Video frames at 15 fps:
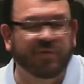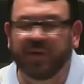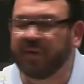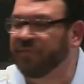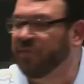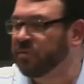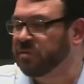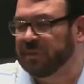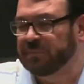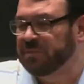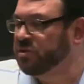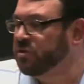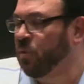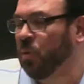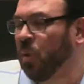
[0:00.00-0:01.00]
And folks, I'm
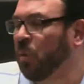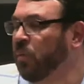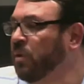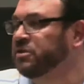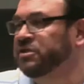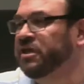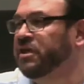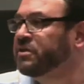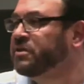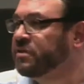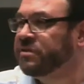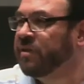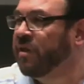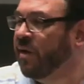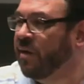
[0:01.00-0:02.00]
just quoting Jesus
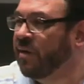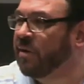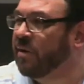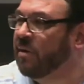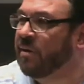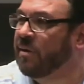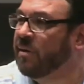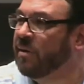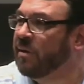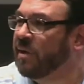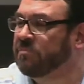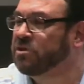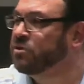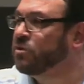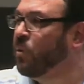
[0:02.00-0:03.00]
there. I'm
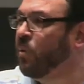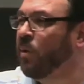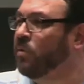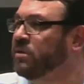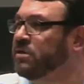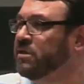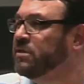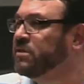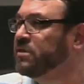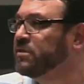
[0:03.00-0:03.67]
just quoting Jesus.